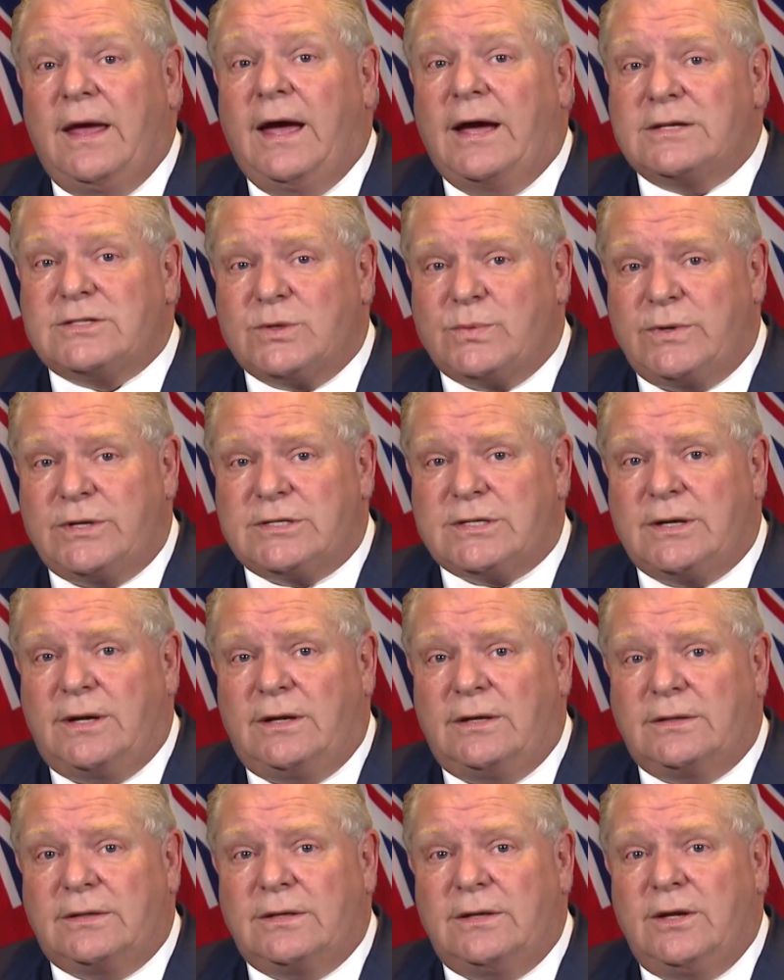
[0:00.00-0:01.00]
As a
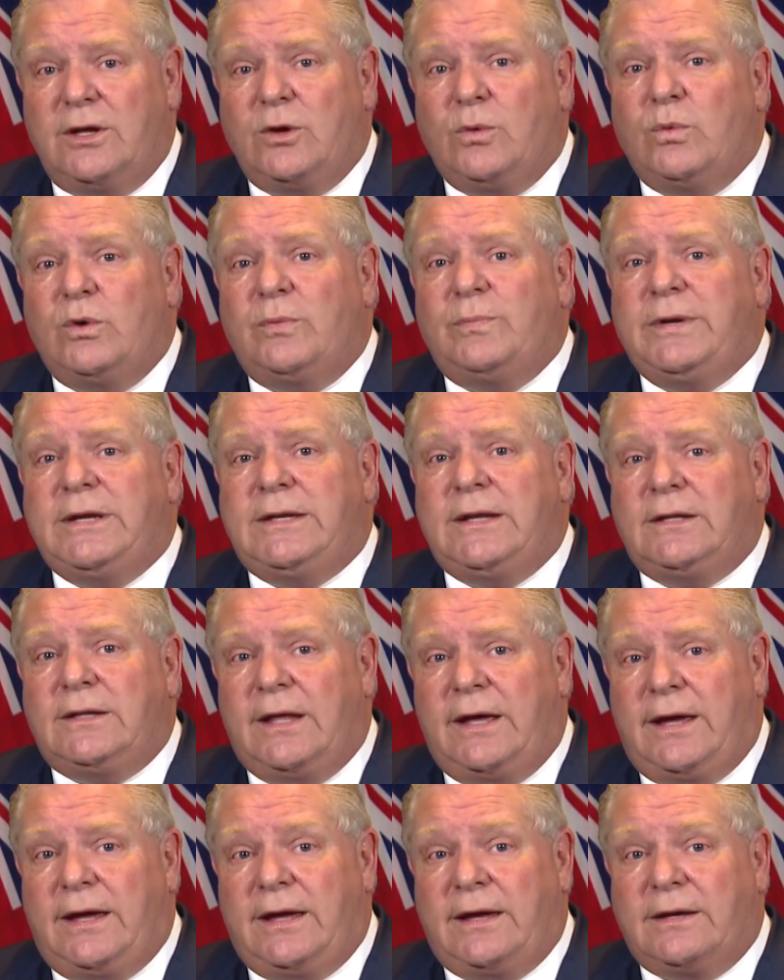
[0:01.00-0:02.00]
result, we'll be
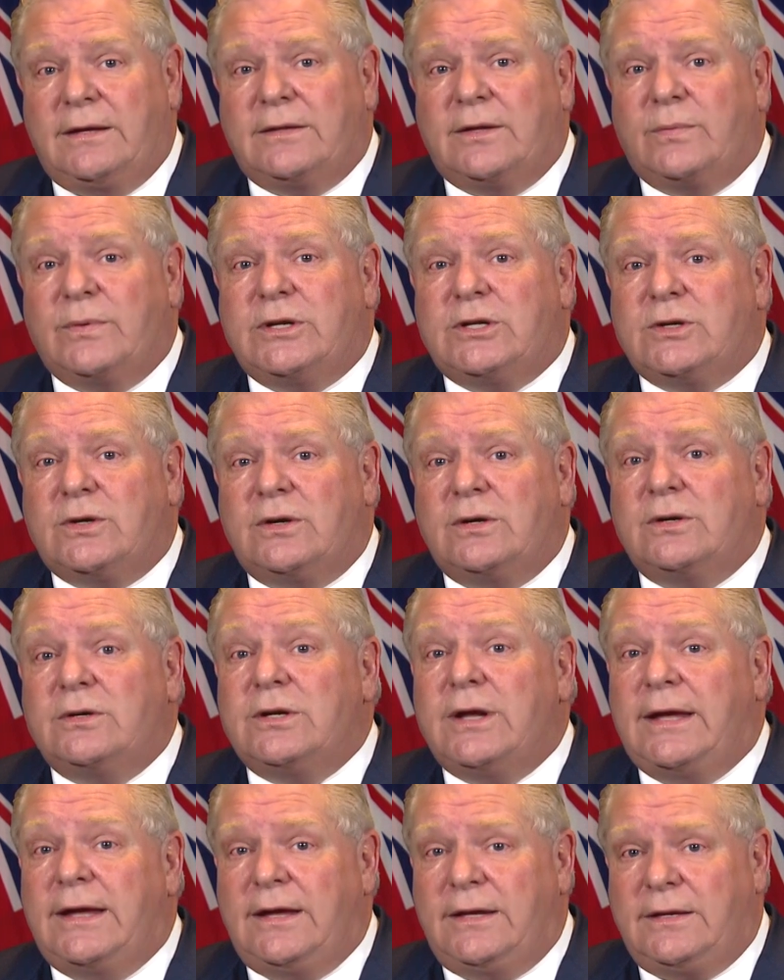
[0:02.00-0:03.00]
delaying the
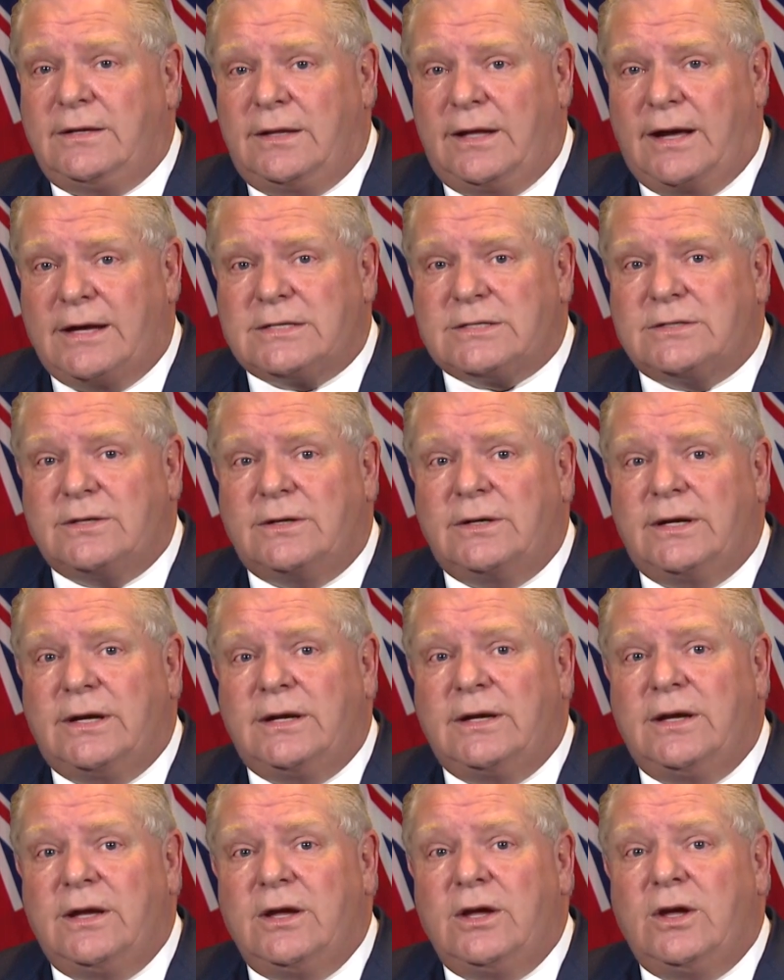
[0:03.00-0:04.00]
return to in-class
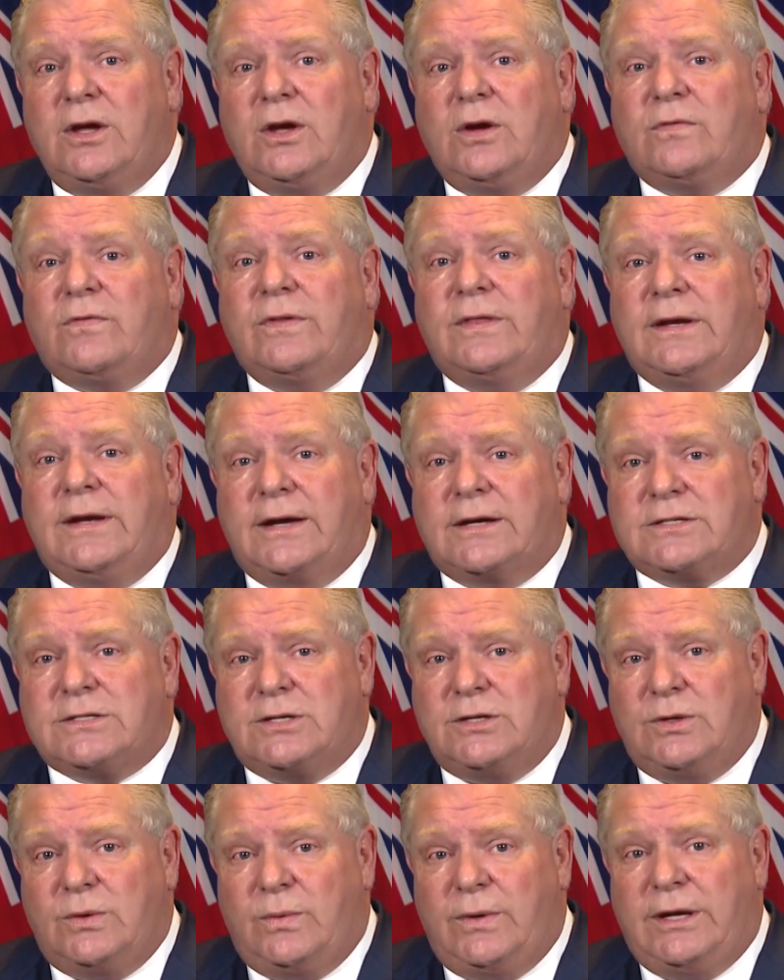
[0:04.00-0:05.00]
learning for the next
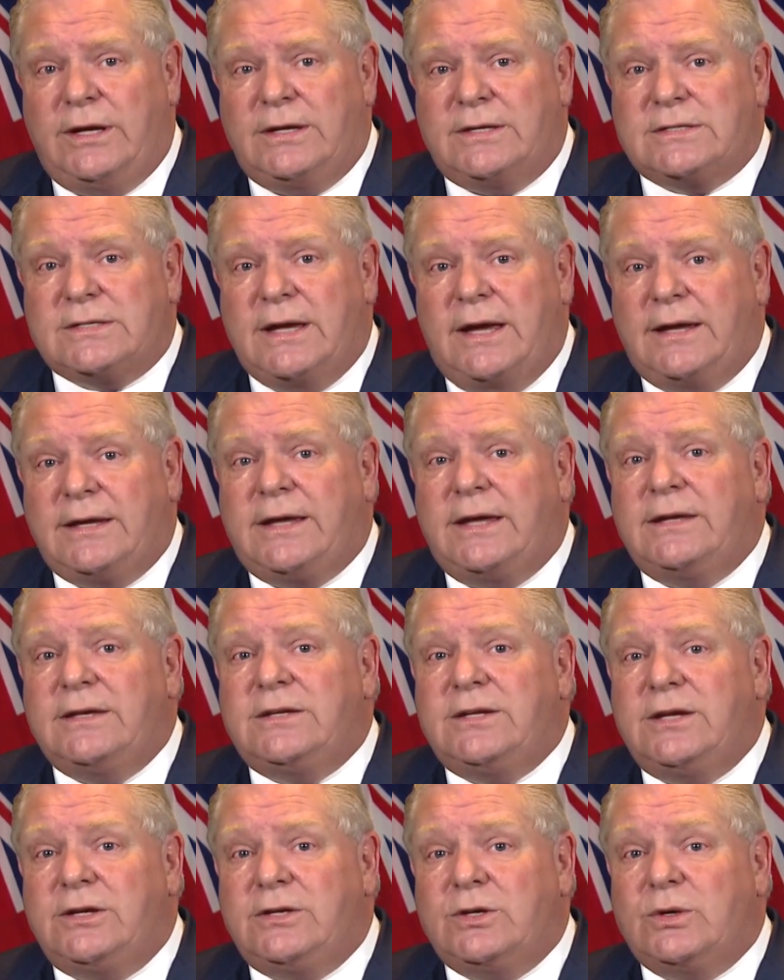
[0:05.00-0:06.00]
two weeks and
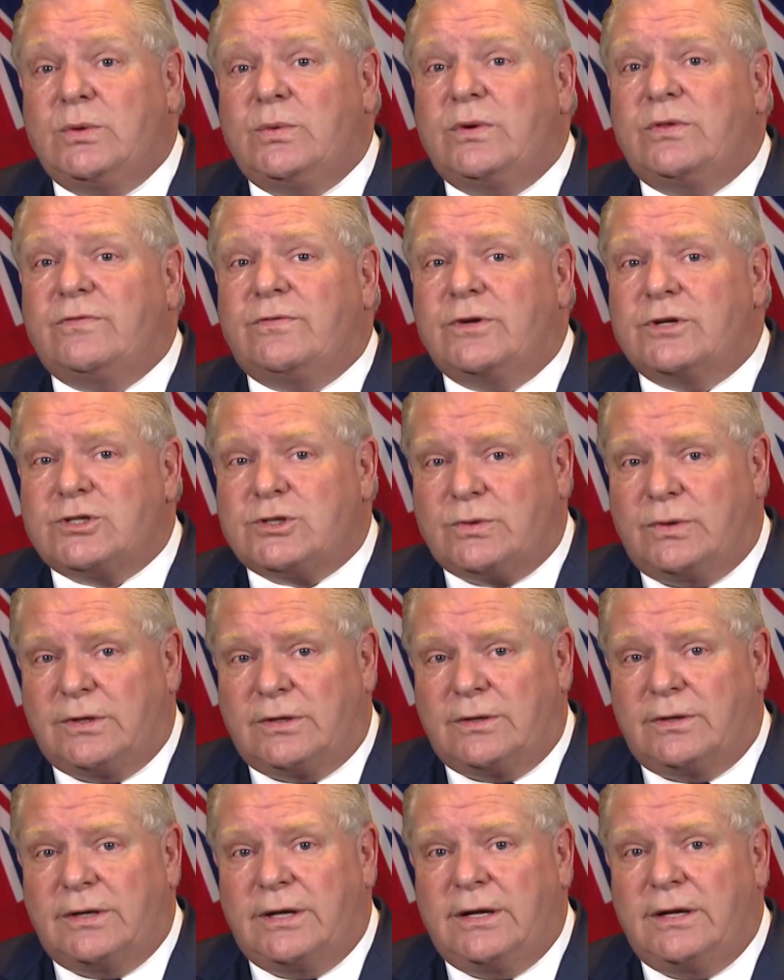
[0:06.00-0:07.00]
continue with virtual
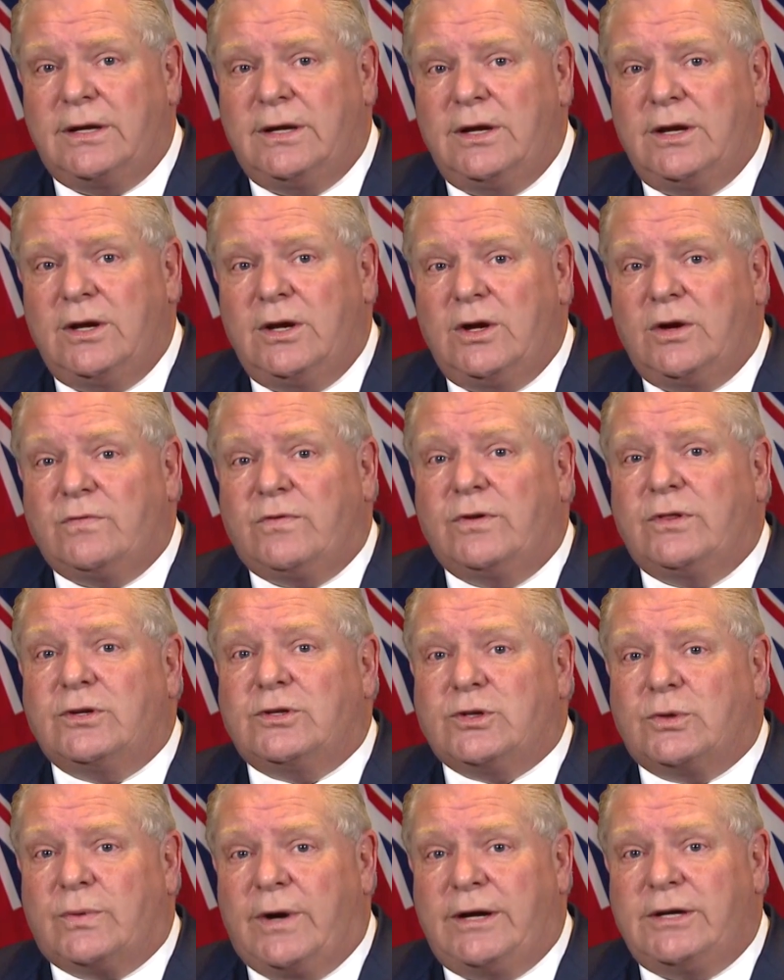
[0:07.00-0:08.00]
learning for the
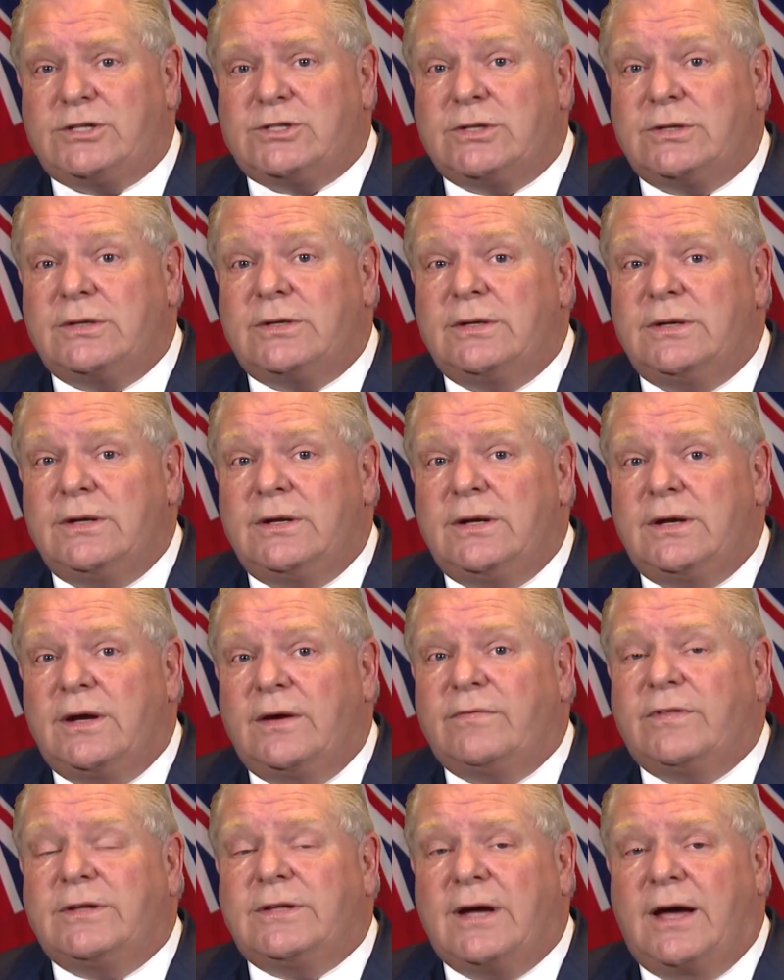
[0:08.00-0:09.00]
duration
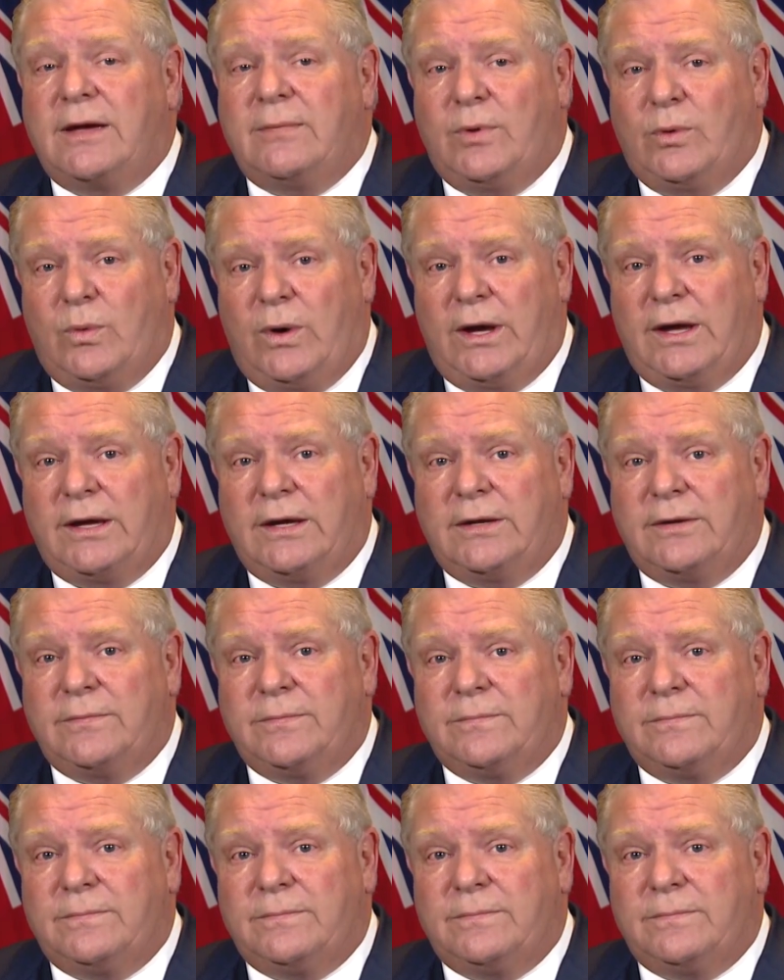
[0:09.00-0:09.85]
of the time away.